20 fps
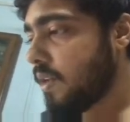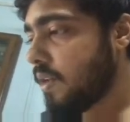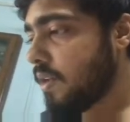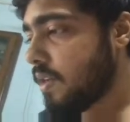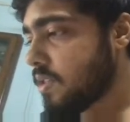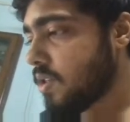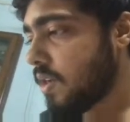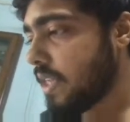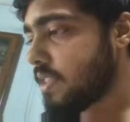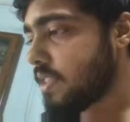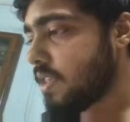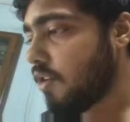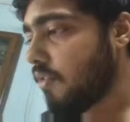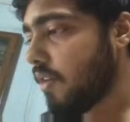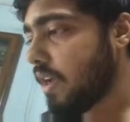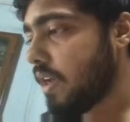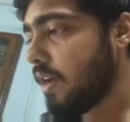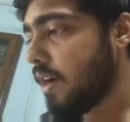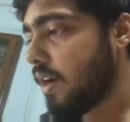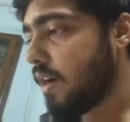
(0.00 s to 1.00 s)
so let's say over
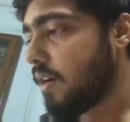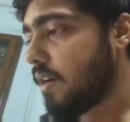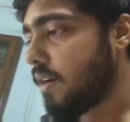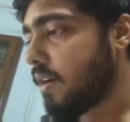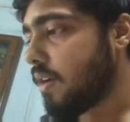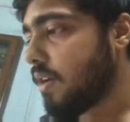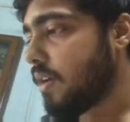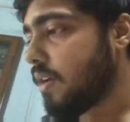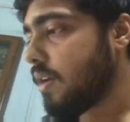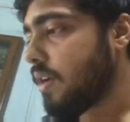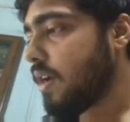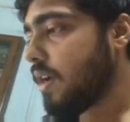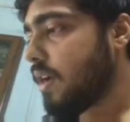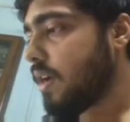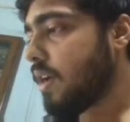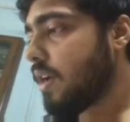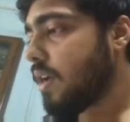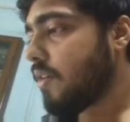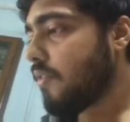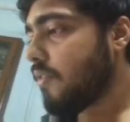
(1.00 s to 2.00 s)
here,
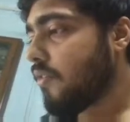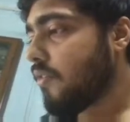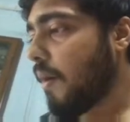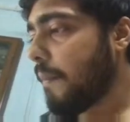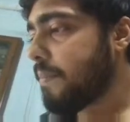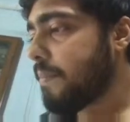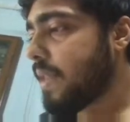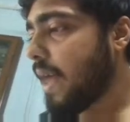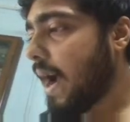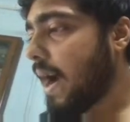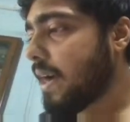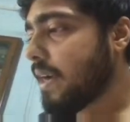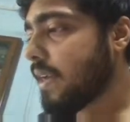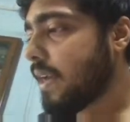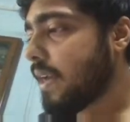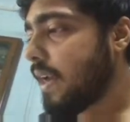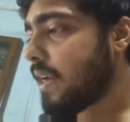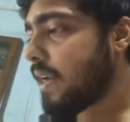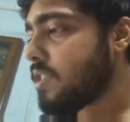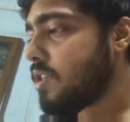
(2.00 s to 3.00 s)
from that
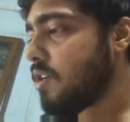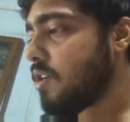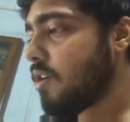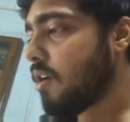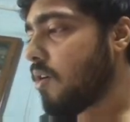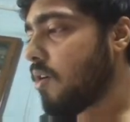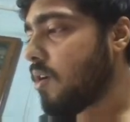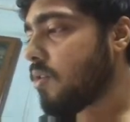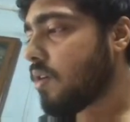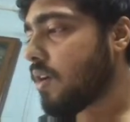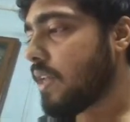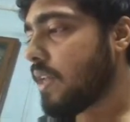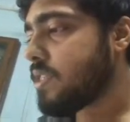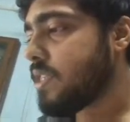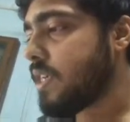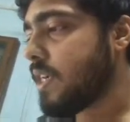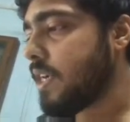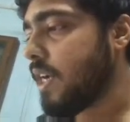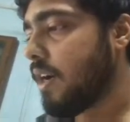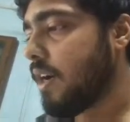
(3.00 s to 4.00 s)
case you're going to
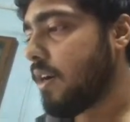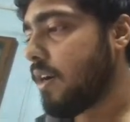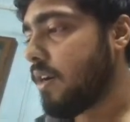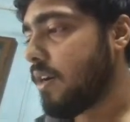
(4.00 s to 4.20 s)
consider